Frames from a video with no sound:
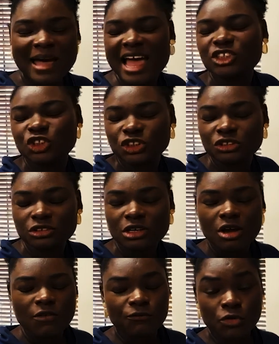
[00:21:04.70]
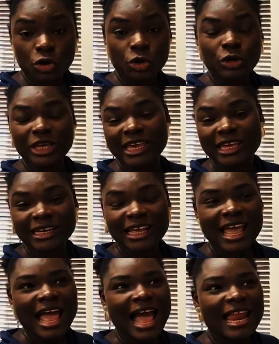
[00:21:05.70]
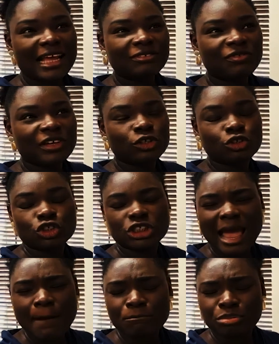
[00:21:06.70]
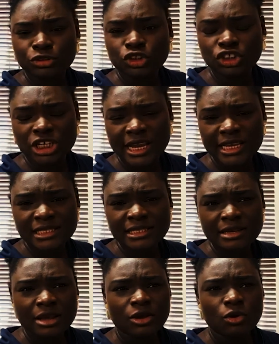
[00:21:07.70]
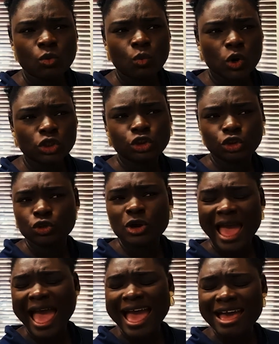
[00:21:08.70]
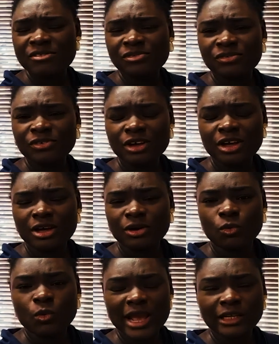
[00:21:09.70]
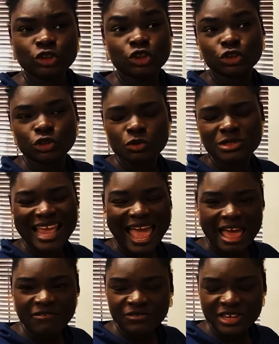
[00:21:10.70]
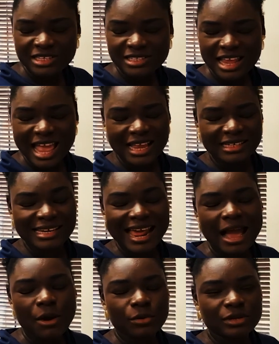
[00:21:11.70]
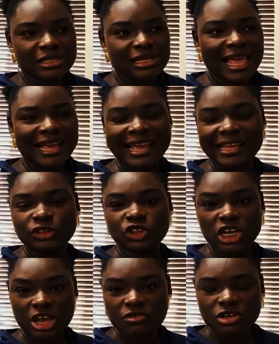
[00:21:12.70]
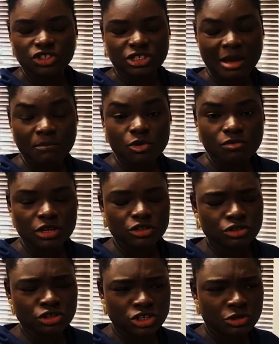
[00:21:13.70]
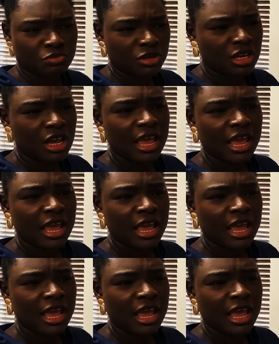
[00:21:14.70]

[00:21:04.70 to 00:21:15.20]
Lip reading: passion for cooking, and I think you just appreciate what you have when you don't have it. And now it's like I cherish that moment to just be